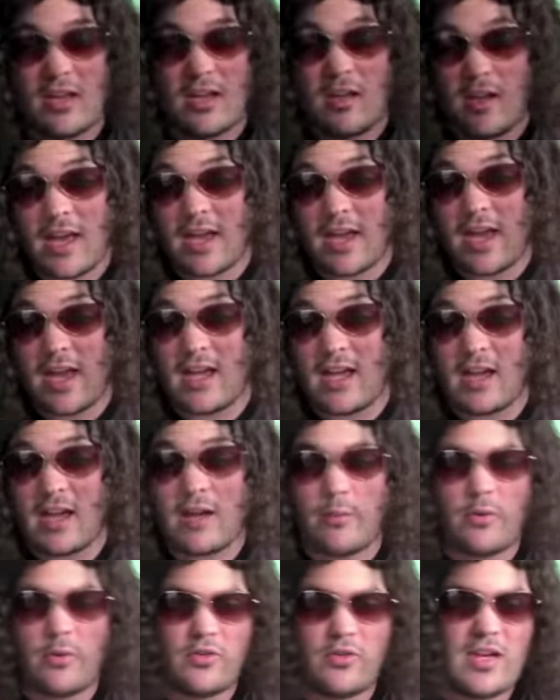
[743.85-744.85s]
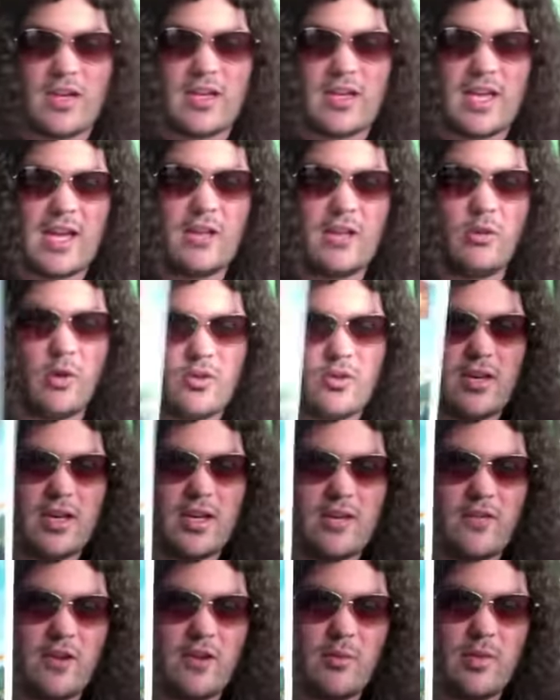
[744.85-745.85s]
Again, well then again, it looks like a
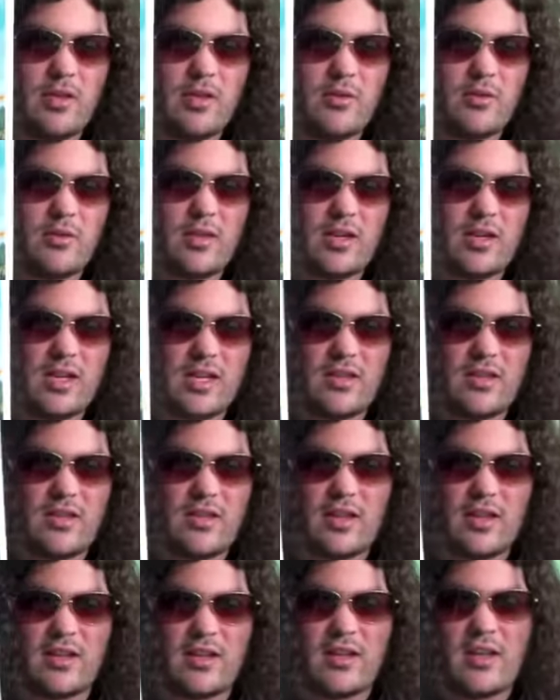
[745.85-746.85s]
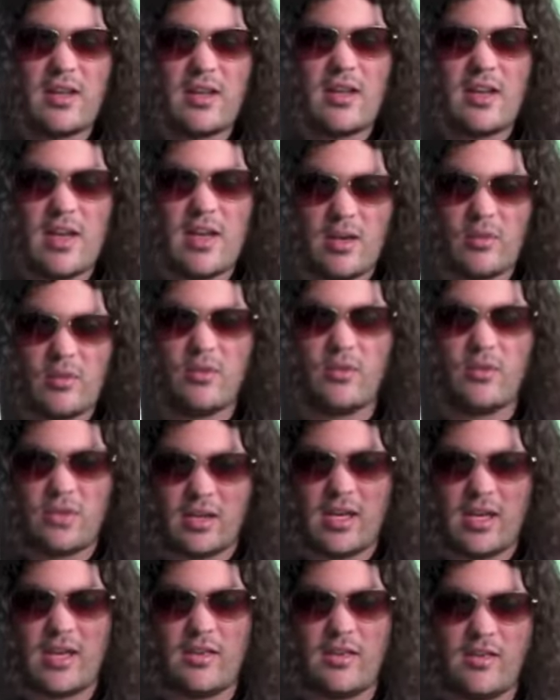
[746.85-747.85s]
film that's that need that looks like
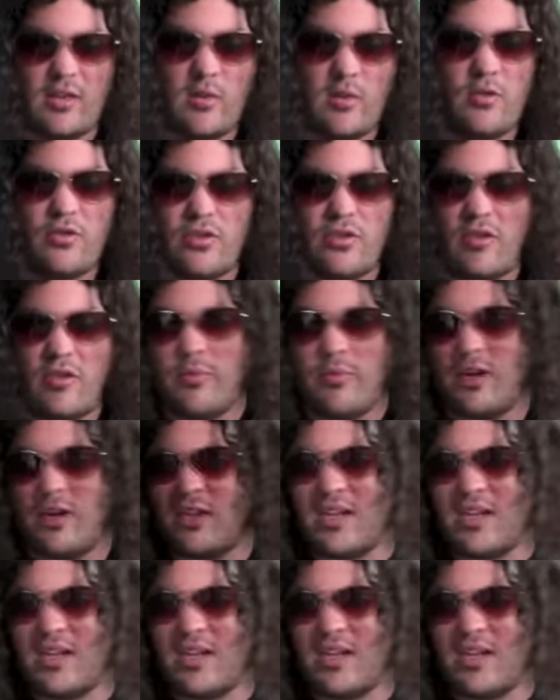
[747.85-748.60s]
getting sequels though. But then